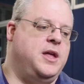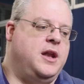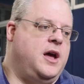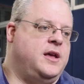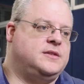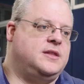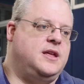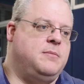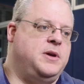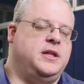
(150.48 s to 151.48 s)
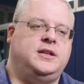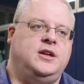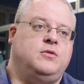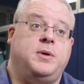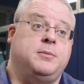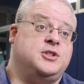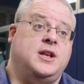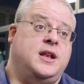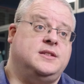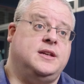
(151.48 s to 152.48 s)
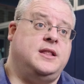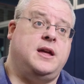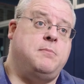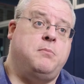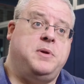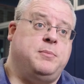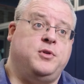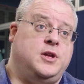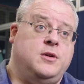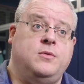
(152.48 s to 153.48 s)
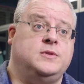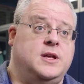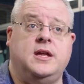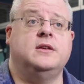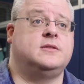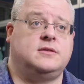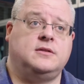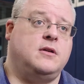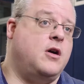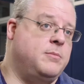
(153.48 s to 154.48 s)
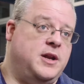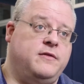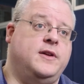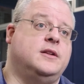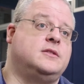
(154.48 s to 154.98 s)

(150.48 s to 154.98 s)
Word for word: in us, the ability to publish a data set that people use is our benefit.